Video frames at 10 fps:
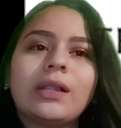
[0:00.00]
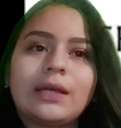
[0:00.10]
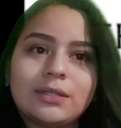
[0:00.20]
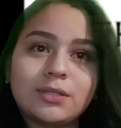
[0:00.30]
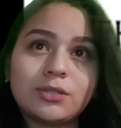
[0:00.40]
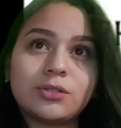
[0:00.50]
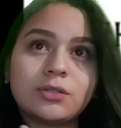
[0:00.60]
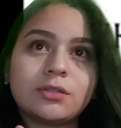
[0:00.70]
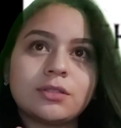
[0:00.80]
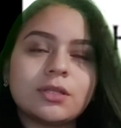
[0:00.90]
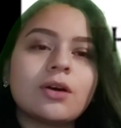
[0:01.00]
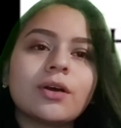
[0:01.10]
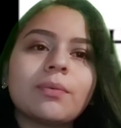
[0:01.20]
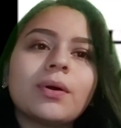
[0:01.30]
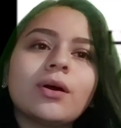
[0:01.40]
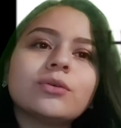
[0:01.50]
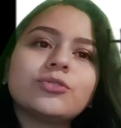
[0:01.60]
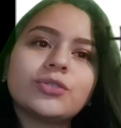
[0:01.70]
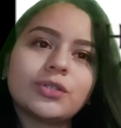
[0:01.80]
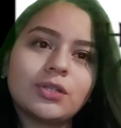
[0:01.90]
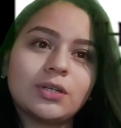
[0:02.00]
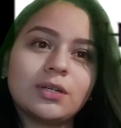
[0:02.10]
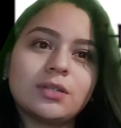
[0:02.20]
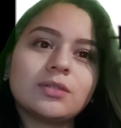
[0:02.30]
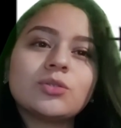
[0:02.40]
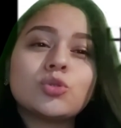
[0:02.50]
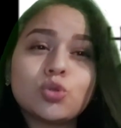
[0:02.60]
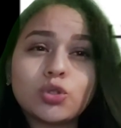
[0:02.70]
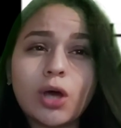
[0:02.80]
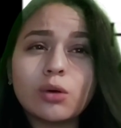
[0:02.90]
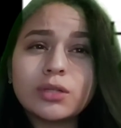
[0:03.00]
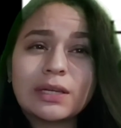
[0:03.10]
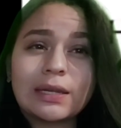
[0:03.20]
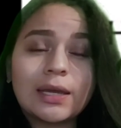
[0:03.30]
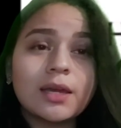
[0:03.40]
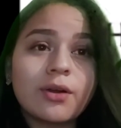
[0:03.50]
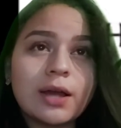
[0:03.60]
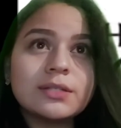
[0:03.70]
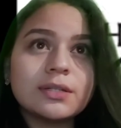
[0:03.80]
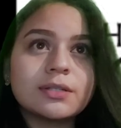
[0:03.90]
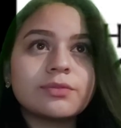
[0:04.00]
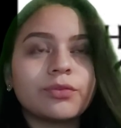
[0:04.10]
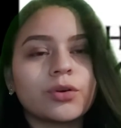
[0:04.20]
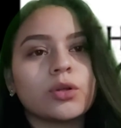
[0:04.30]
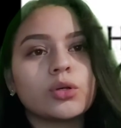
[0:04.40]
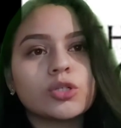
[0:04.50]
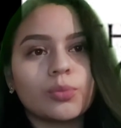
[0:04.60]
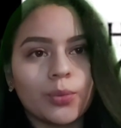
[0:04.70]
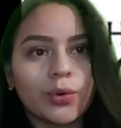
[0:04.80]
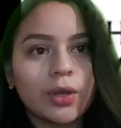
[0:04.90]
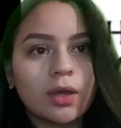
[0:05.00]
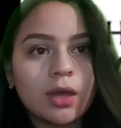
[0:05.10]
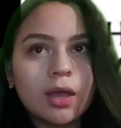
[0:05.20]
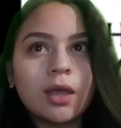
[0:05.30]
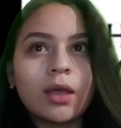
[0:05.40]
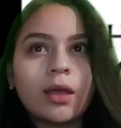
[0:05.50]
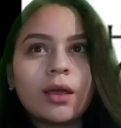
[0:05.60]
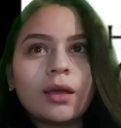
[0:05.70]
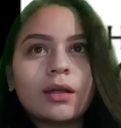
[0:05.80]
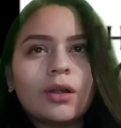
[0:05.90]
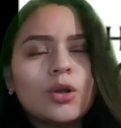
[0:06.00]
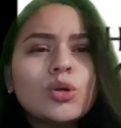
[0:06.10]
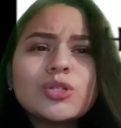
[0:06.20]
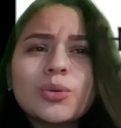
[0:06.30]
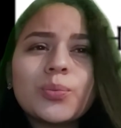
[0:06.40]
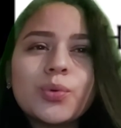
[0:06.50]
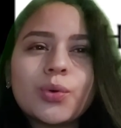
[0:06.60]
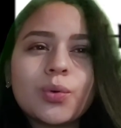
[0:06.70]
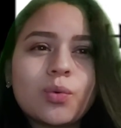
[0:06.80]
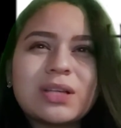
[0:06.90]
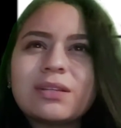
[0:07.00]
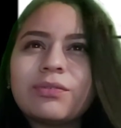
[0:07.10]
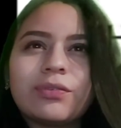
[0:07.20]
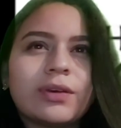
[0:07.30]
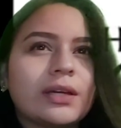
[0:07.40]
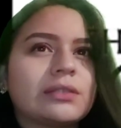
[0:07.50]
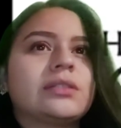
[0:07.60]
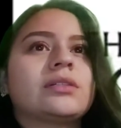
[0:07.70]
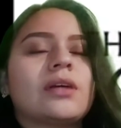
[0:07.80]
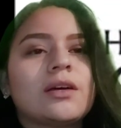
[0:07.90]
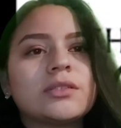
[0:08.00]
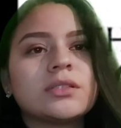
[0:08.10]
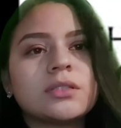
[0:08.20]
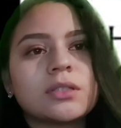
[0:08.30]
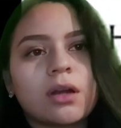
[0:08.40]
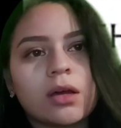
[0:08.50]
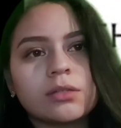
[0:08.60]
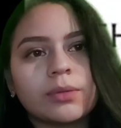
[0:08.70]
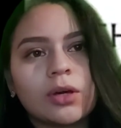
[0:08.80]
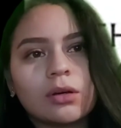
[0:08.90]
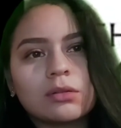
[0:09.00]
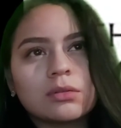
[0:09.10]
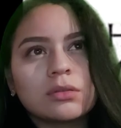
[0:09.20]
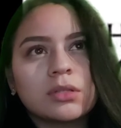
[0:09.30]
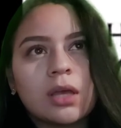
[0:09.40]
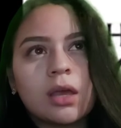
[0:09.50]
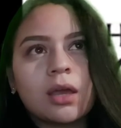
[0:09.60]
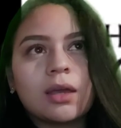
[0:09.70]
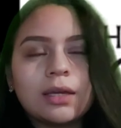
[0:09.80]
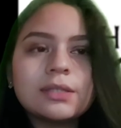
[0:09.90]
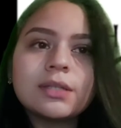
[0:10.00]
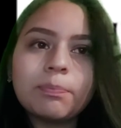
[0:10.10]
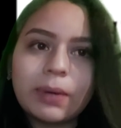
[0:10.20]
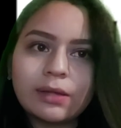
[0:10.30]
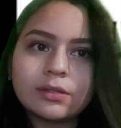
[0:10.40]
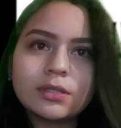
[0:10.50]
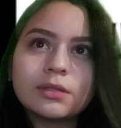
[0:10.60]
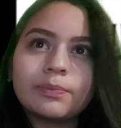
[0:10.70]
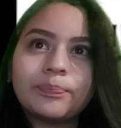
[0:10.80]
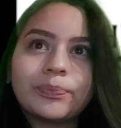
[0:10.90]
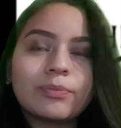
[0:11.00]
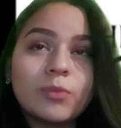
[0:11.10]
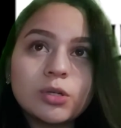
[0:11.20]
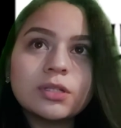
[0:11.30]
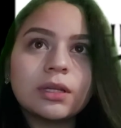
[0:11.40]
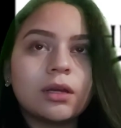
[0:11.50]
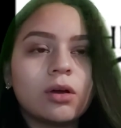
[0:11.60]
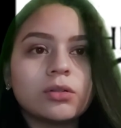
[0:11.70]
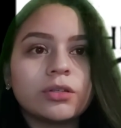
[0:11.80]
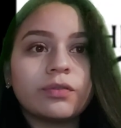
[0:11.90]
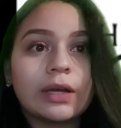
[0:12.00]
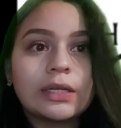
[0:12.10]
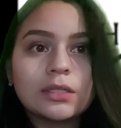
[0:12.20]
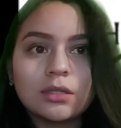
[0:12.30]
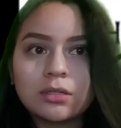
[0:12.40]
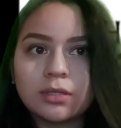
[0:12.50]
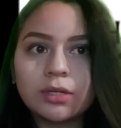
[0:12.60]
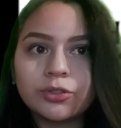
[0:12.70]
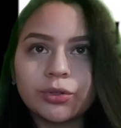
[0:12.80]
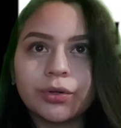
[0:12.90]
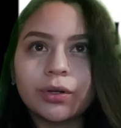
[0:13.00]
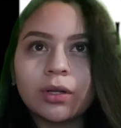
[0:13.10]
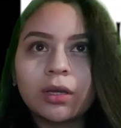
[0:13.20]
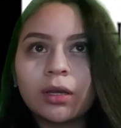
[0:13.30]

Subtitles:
let's talk about the 2008 crisis for Luxembourg. Luxembourg was affected after this crisis because it depends mostly on the financial sector,